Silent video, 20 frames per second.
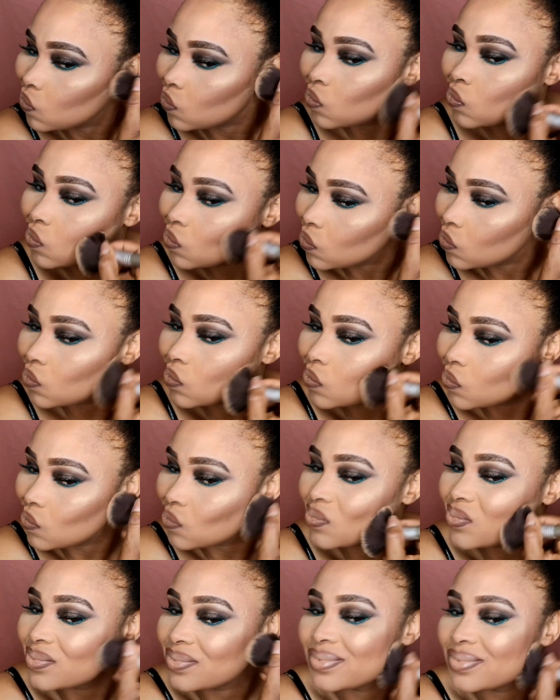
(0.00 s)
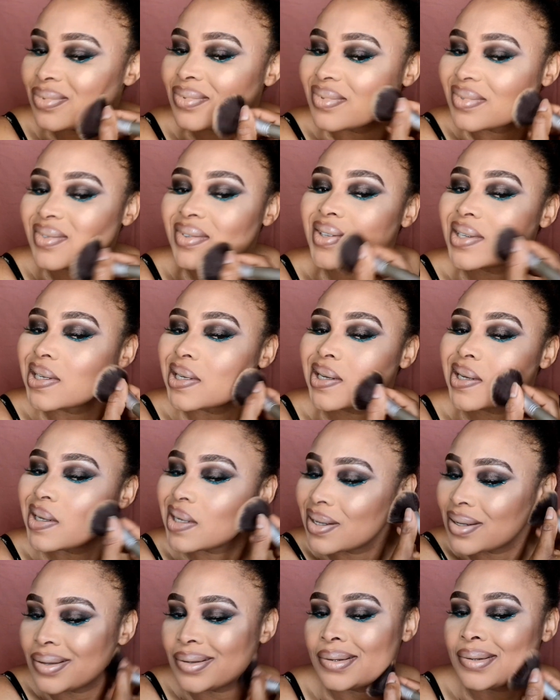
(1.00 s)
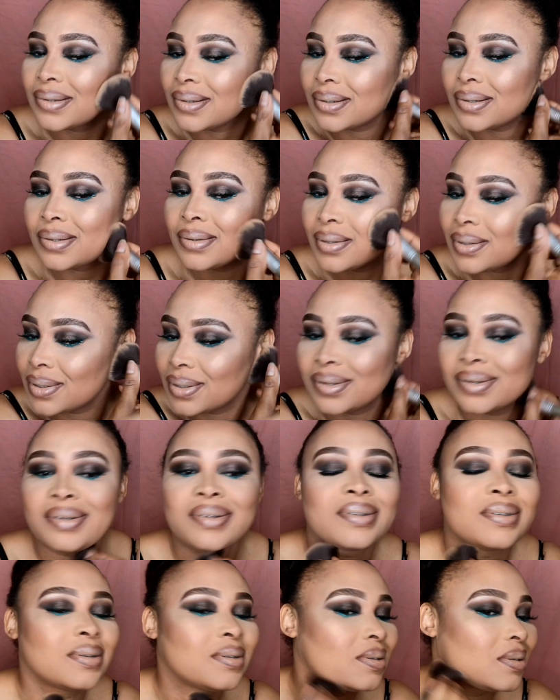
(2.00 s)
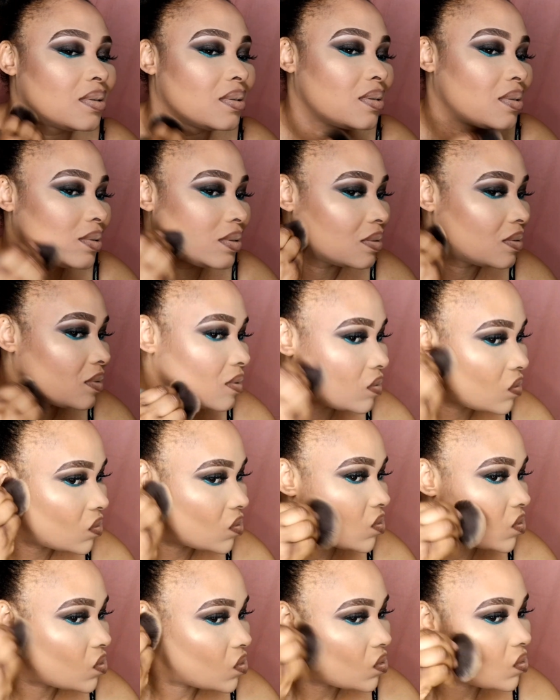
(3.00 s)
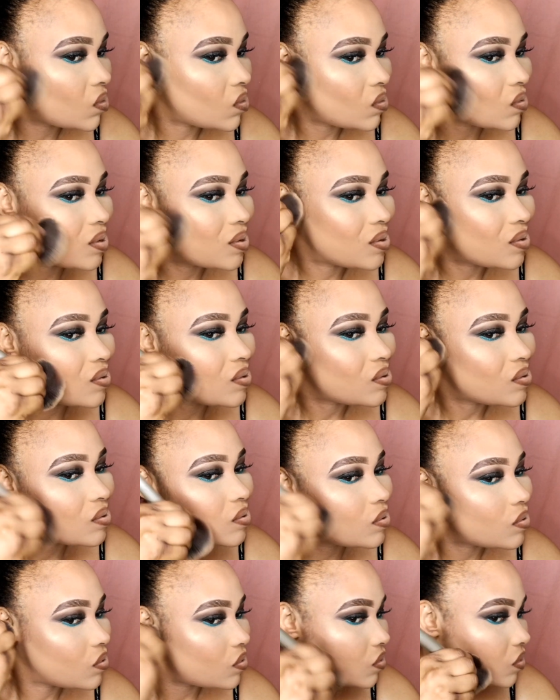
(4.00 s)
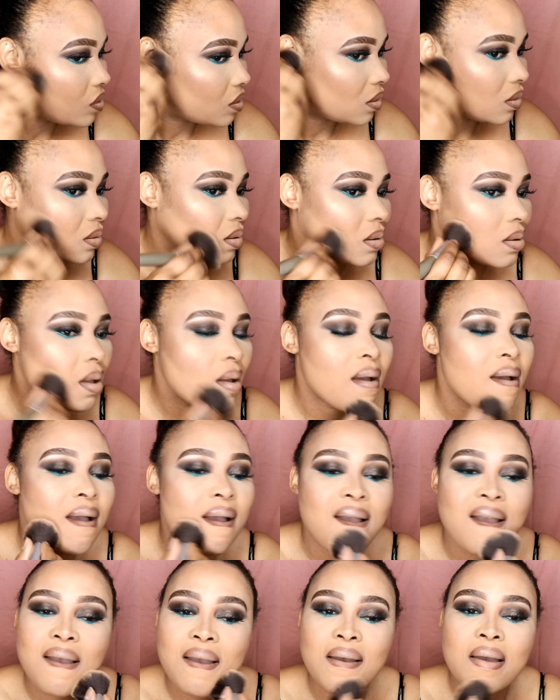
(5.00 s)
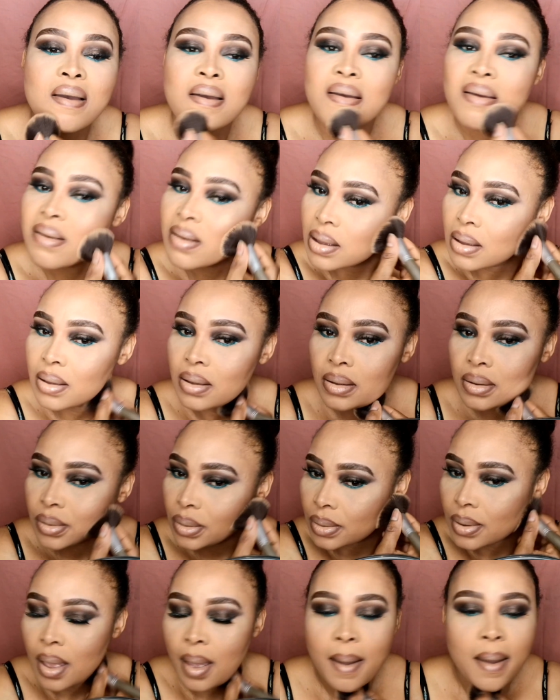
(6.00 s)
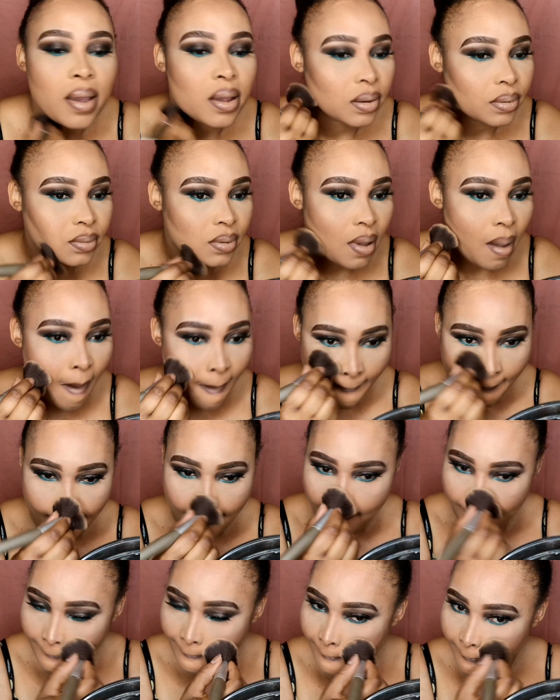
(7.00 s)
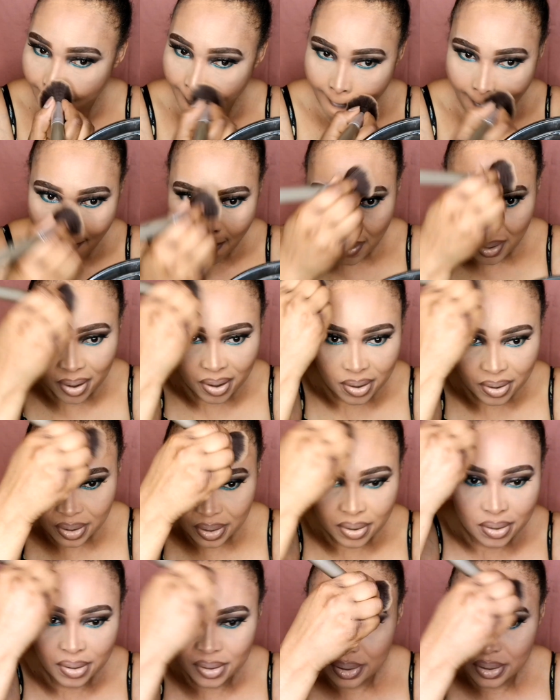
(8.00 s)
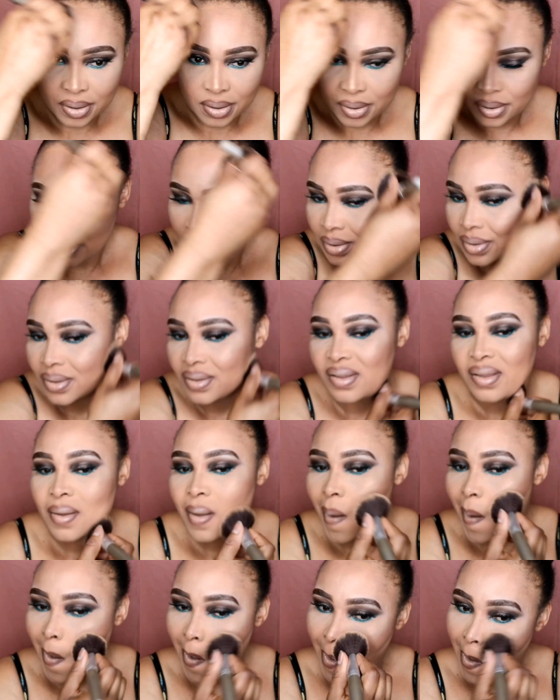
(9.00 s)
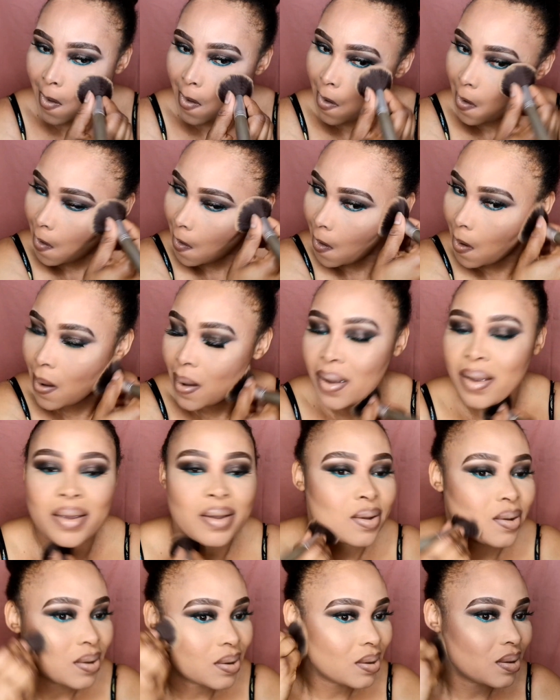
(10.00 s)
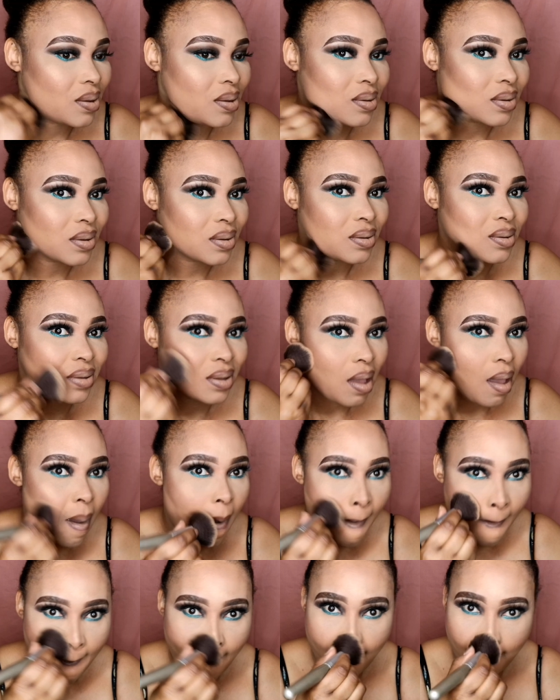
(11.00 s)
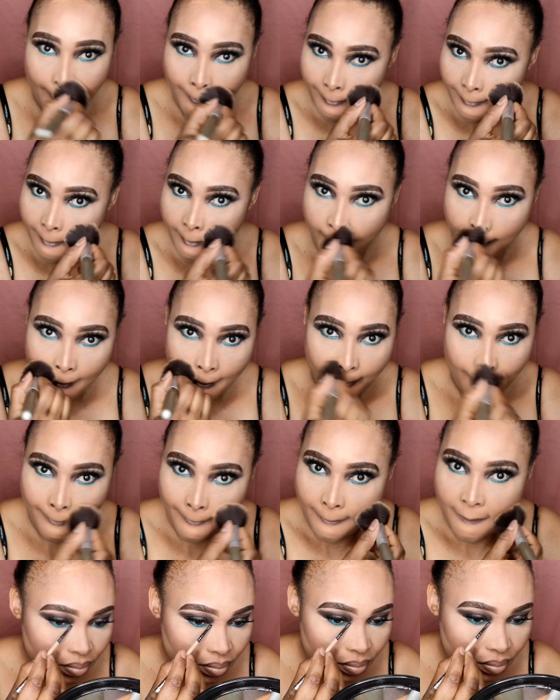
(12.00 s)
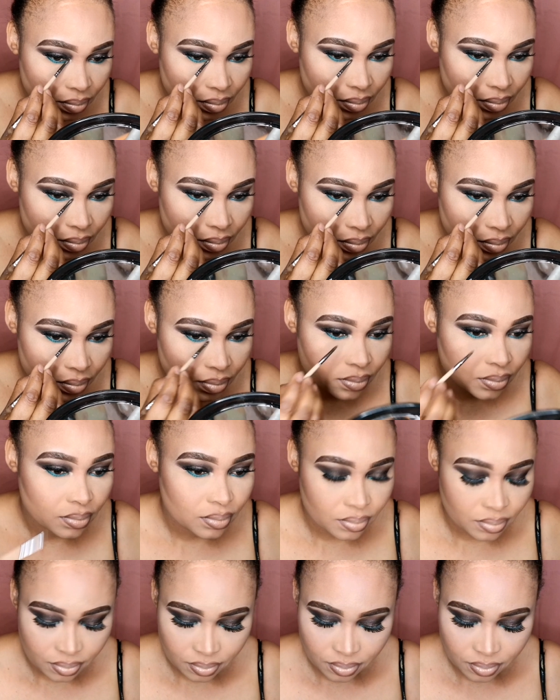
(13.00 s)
Brush it out and you're going to see the difference that it makes. Look at that. I love it so much because that reverse contour, oh, it does the job. You can see the difference that it makes.